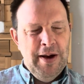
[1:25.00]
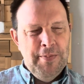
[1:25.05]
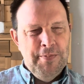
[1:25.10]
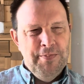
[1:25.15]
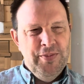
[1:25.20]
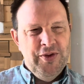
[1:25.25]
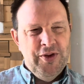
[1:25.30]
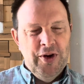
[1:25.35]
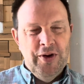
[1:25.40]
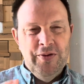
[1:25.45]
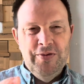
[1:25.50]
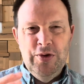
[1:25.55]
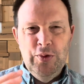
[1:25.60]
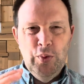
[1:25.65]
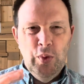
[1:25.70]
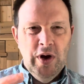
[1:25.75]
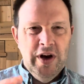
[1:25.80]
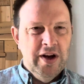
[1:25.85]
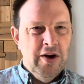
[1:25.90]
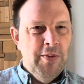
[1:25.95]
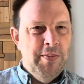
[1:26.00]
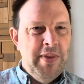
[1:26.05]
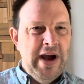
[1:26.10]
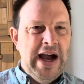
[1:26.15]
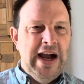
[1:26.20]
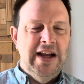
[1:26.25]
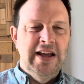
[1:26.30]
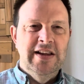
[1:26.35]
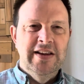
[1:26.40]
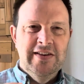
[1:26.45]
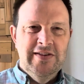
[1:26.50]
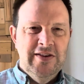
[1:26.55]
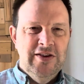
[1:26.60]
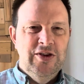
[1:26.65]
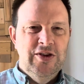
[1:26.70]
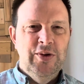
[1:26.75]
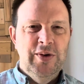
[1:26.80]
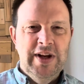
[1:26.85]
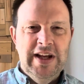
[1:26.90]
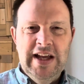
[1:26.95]
So if you want to go back and listen
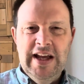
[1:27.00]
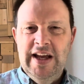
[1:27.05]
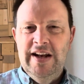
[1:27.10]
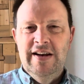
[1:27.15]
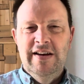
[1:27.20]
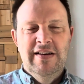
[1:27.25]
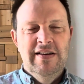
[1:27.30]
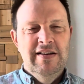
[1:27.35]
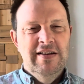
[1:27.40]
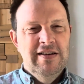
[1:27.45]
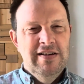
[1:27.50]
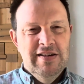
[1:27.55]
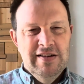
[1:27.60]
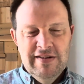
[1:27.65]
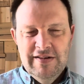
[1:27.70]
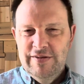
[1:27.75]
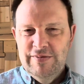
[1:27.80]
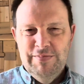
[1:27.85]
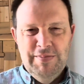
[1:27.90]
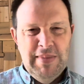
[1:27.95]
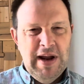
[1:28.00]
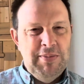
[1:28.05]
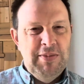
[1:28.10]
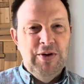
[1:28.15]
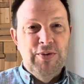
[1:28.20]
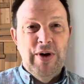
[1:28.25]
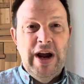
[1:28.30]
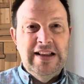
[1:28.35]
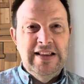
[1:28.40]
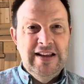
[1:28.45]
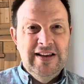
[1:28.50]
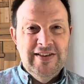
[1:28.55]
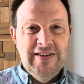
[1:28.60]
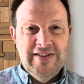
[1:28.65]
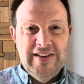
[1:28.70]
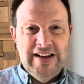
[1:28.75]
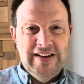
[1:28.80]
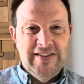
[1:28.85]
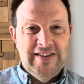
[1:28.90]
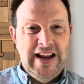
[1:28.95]
to it again, maybe write these
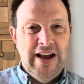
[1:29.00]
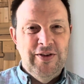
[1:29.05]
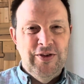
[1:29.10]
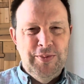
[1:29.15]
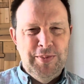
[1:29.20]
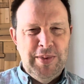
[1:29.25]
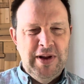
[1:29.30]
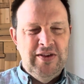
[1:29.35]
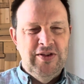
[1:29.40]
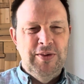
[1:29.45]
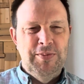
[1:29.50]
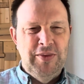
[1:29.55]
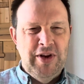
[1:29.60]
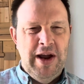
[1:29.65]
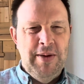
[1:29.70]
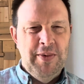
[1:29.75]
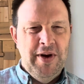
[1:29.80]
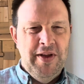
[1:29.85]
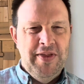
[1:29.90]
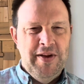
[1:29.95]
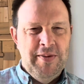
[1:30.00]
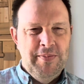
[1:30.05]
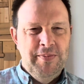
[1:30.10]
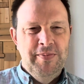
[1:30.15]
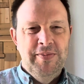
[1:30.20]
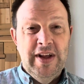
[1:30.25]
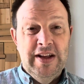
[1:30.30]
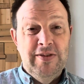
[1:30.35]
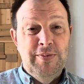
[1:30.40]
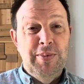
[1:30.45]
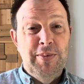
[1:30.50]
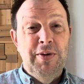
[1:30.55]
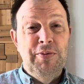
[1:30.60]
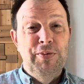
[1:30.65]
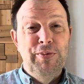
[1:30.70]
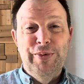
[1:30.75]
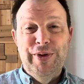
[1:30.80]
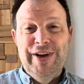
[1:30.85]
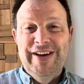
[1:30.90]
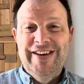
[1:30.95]
things down, spend some time on them. That's
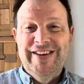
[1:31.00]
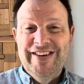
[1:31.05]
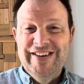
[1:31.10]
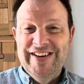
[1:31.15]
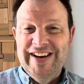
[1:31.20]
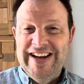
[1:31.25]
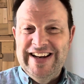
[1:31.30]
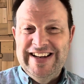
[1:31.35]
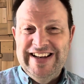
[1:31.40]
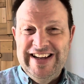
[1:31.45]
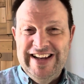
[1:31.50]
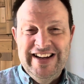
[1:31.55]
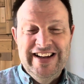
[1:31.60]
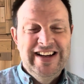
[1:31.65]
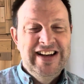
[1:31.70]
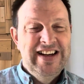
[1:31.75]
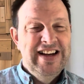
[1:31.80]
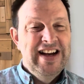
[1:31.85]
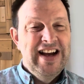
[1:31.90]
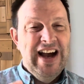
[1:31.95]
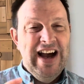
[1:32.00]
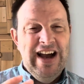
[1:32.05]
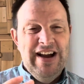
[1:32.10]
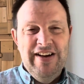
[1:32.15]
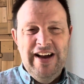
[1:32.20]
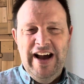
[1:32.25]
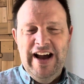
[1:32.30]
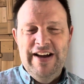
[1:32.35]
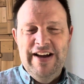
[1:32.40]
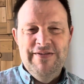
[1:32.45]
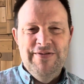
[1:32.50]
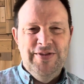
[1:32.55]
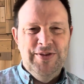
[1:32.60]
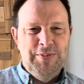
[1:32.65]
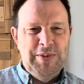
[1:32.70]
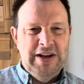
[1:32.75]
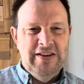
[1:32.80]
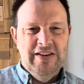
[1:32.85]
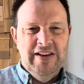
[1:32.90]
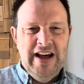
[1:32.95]
probably a good idea. I've
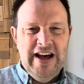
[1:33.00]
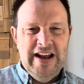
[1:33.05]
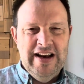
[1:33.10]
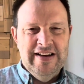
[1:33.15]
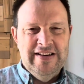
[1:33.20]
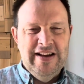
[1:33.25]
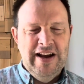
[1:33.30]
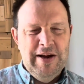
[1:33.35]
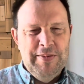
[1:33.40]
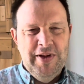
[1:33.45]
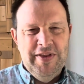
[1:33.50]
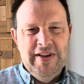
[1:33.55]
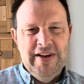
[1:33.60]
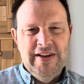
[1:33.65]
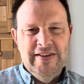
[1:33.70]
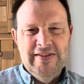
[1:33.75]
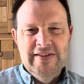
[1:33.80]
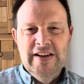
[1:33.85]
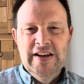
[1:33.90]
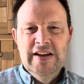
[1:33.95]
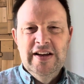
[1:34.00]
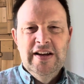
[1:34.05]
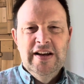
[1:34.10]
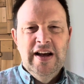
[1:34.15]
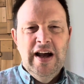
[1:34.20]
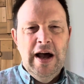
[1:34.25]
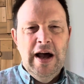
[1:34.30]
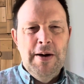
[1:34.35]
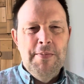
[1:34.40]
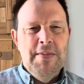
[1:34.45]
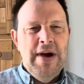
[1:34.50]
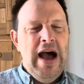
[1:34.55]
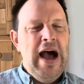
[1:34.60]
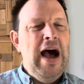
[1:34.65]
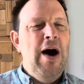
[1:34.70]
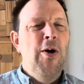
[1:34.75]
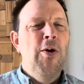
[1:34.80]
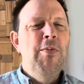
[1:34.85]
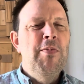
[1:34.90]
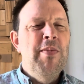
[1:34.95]
spent a lot of time on this.
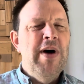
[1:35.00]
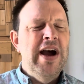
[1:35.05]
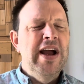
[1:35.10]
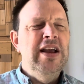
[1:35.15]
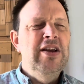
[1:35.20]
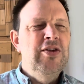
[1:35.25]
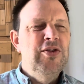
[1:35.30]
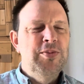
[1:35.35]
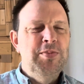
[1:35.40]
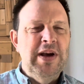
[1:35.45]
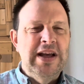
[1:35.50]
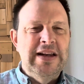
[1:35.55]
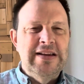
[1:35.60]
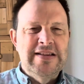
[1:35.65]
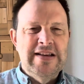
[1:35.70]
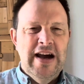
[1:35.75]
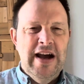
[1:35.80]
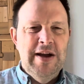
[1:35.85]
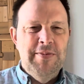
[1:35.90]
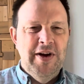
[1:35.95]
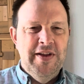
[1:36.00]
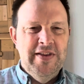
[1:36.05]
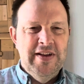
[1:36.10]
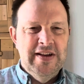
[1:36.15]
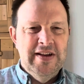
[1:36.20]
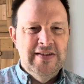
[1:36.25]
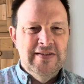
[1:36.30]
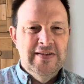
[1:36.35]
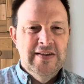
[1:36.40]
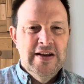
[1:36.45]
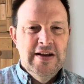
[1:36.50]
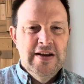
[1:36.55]
How might you spend time on this?